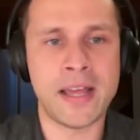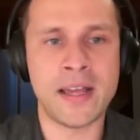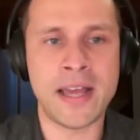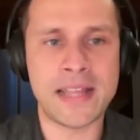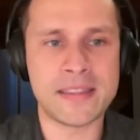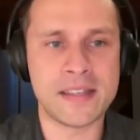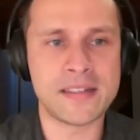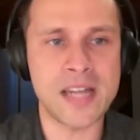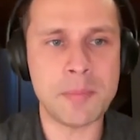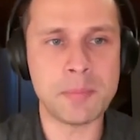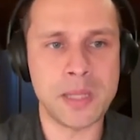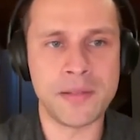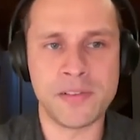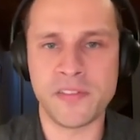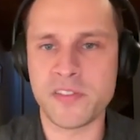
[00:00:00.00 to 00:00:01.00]
at the
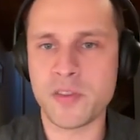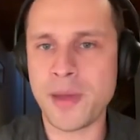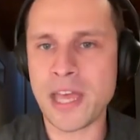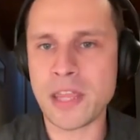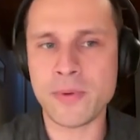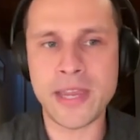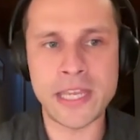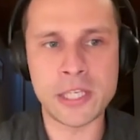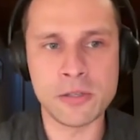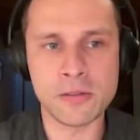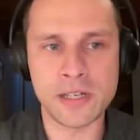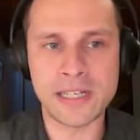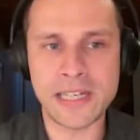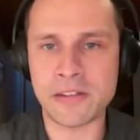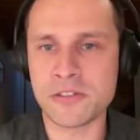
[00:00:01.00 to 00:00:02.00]
top level of the pathway and you
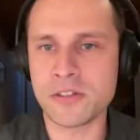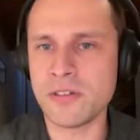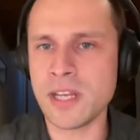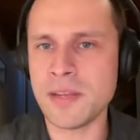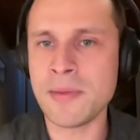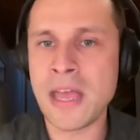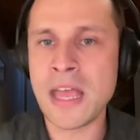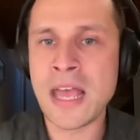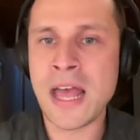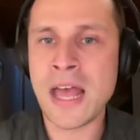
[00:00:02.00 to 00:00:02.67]
look downstream,